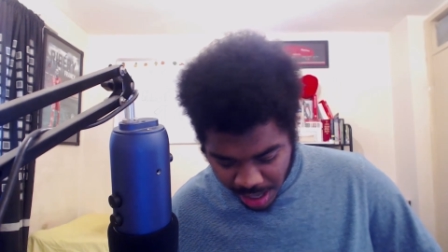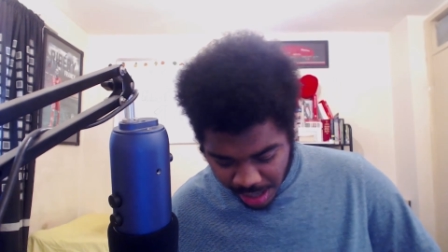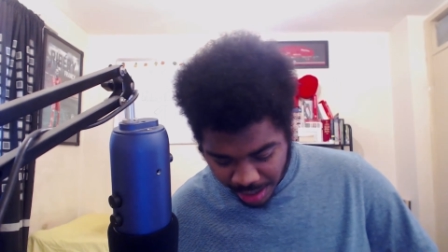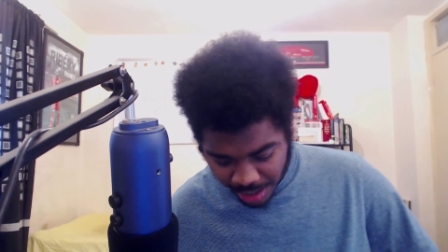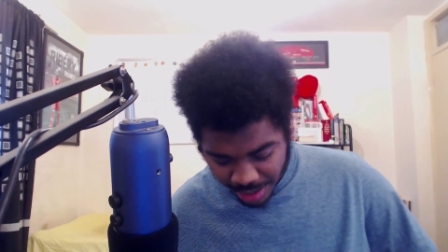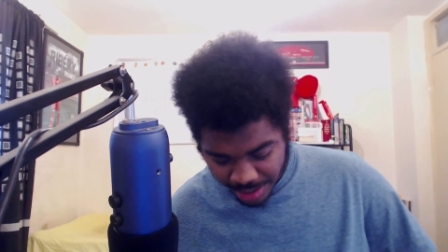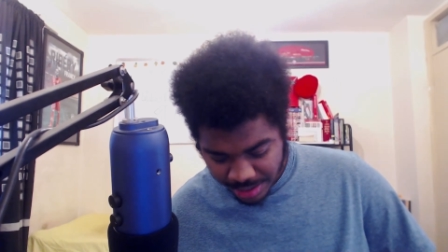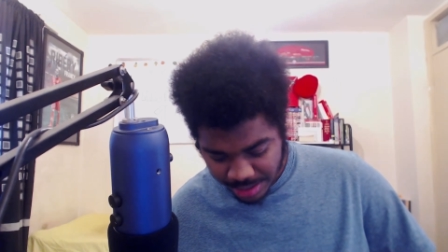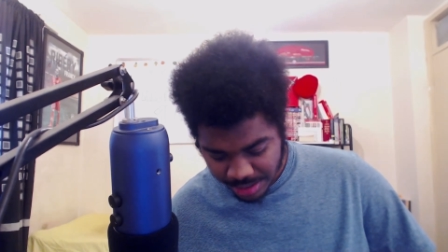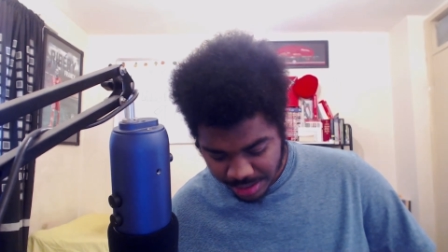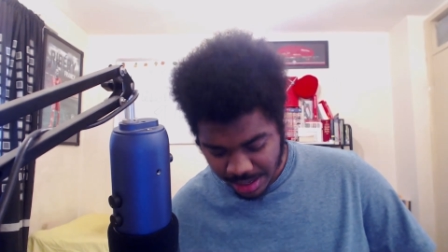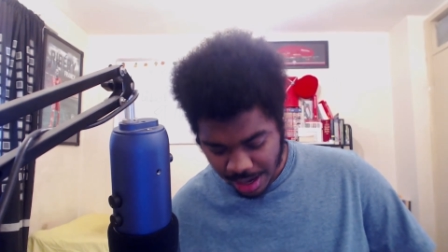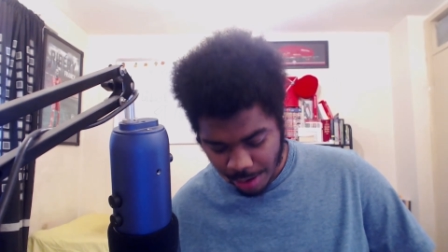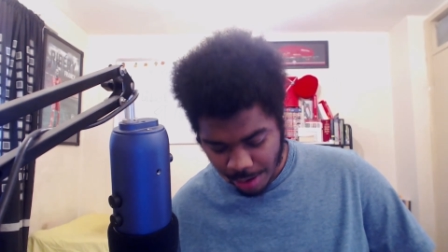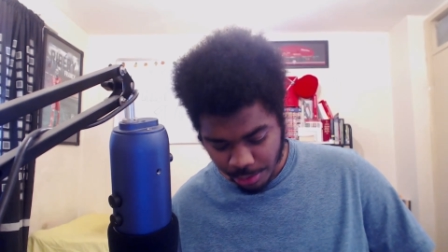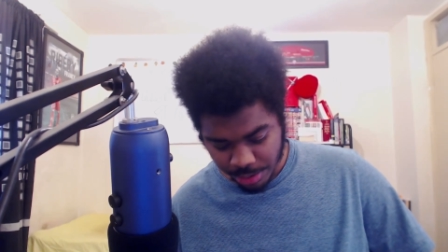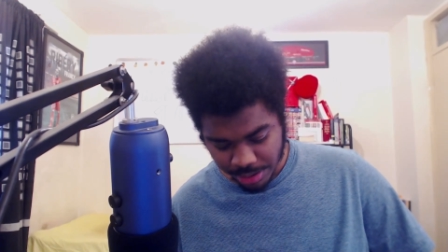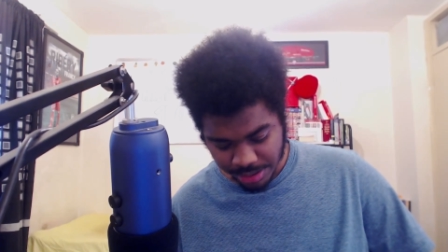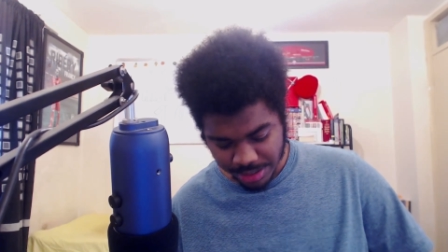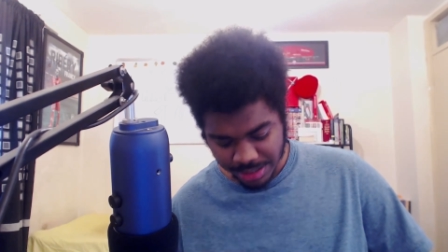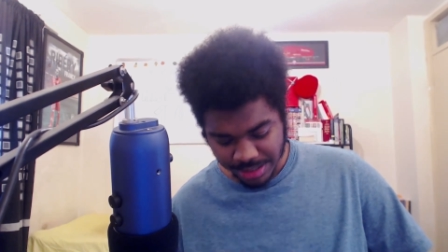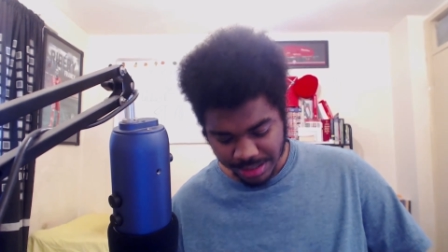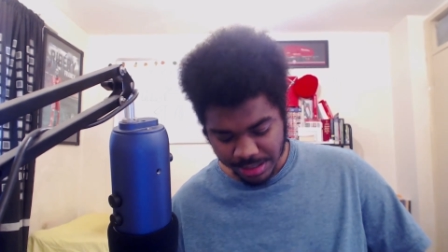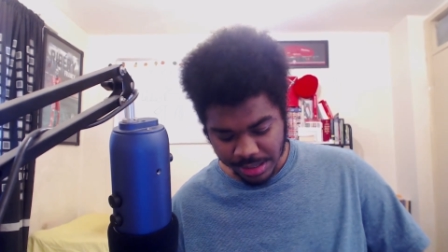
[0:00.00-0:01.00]
like how
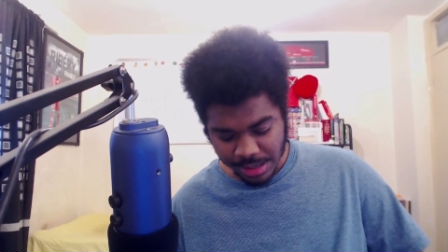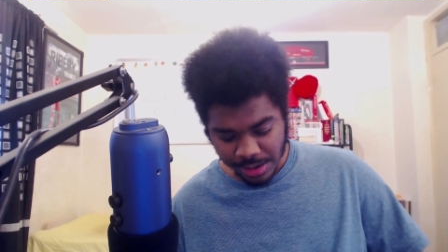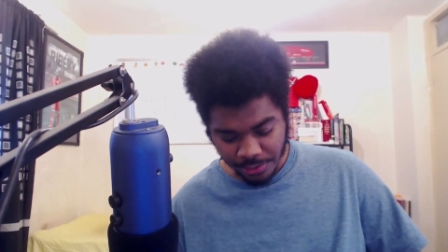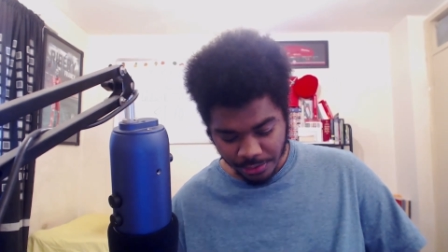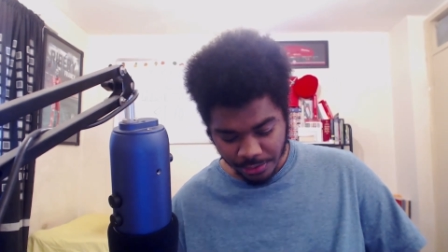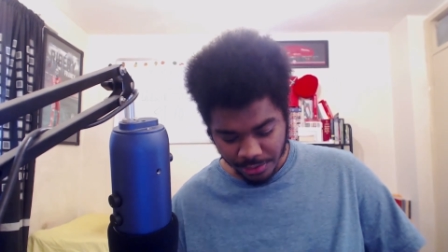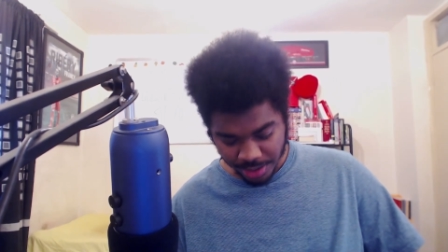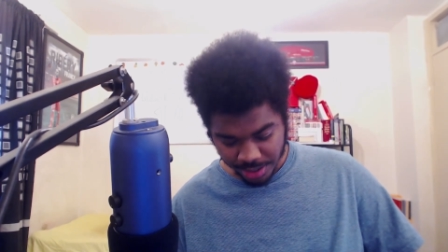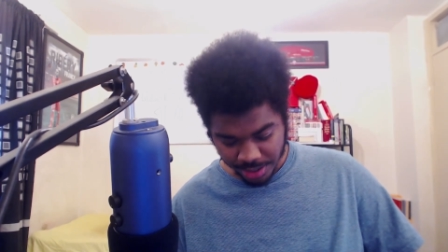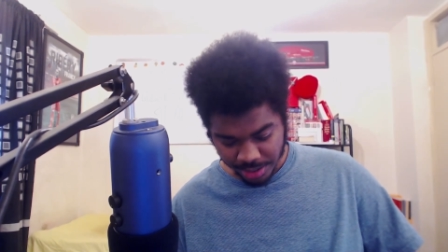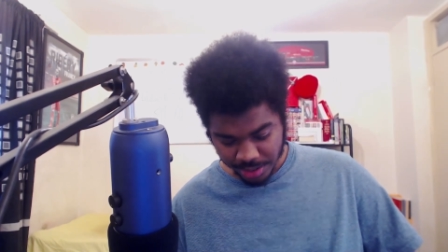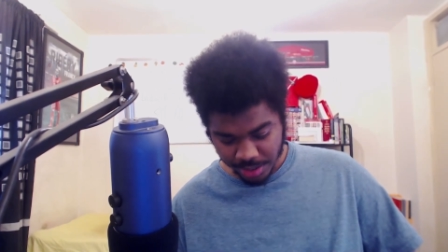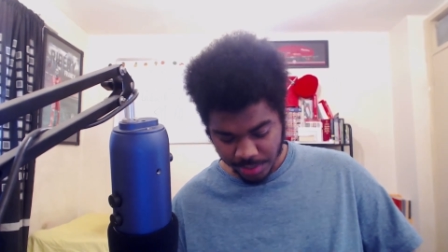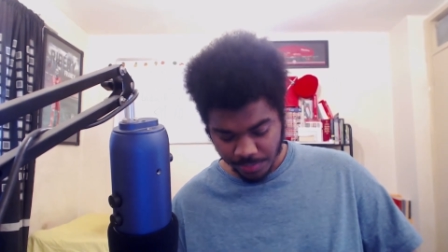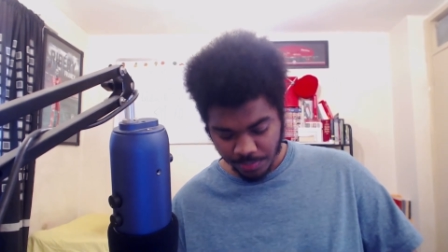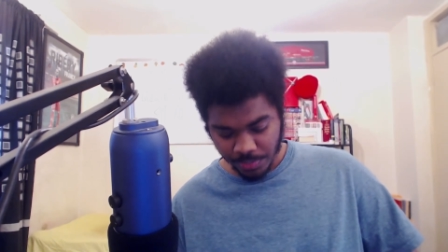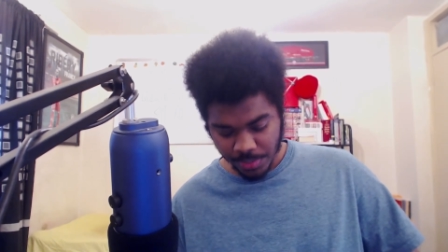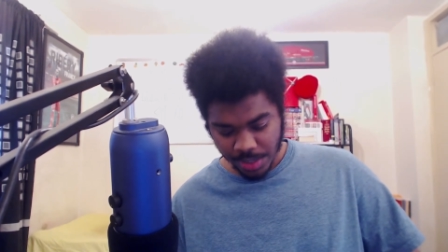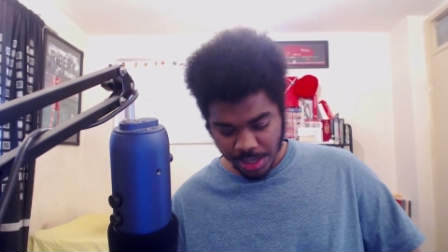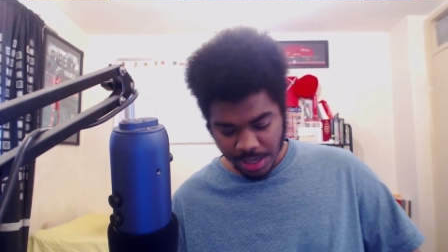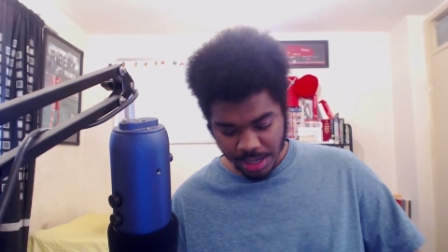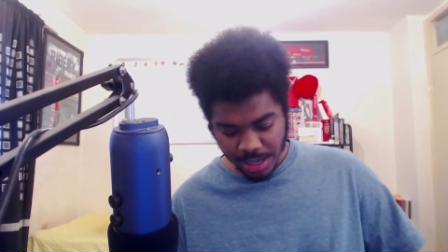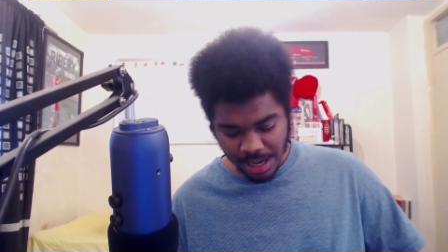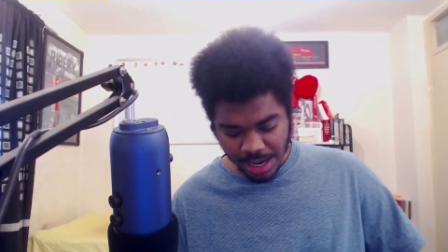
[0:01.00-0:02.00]
it's different,
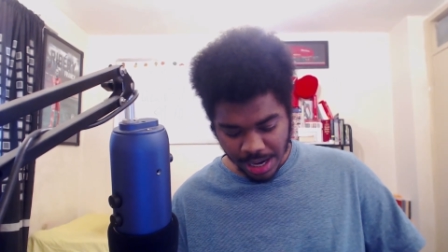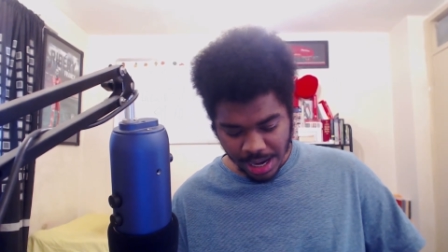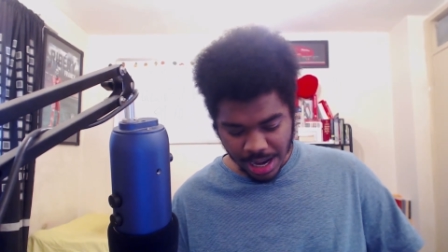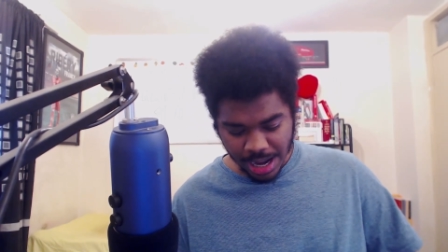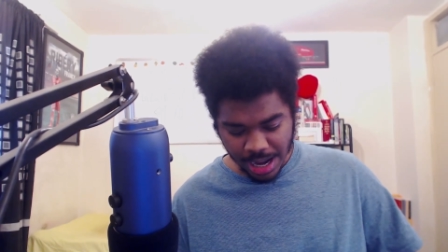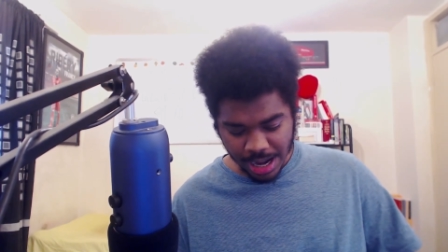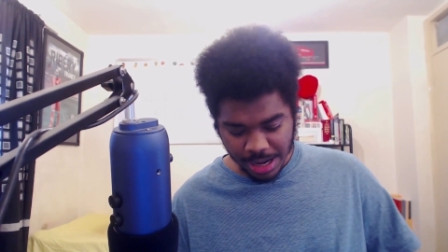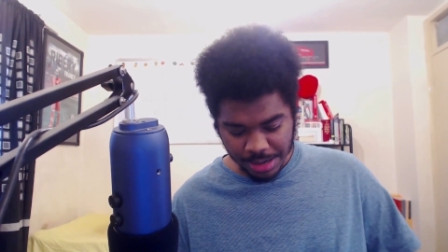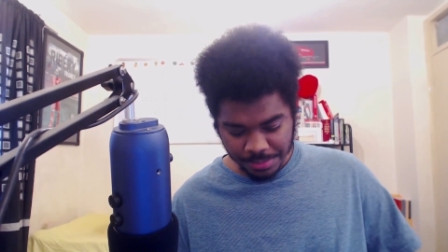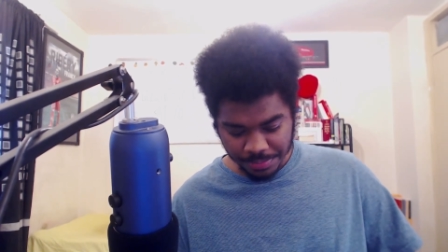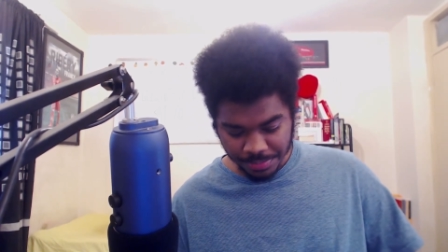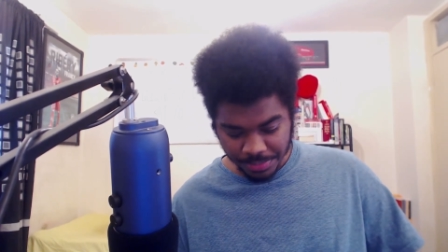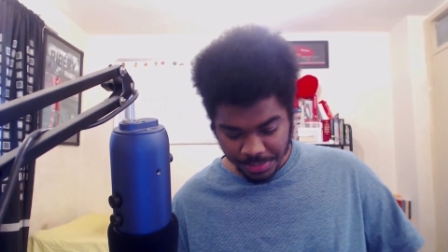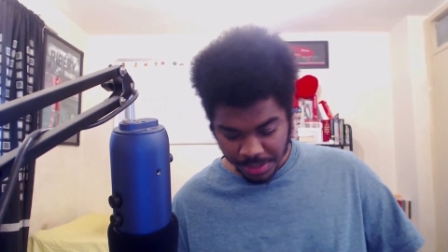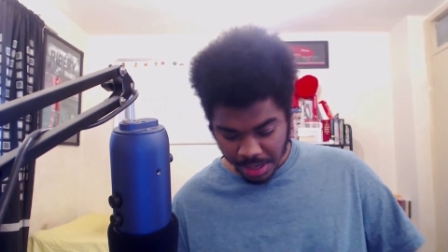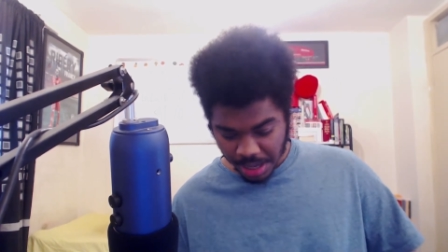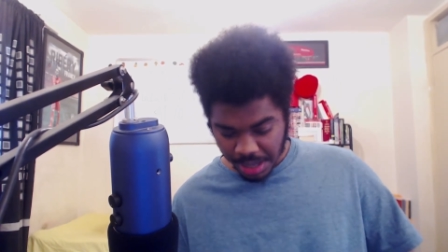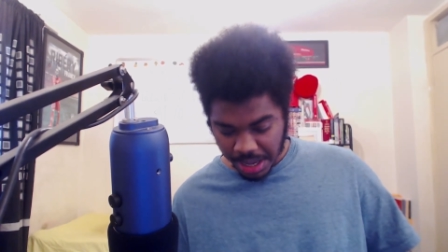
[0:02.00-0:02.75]
um,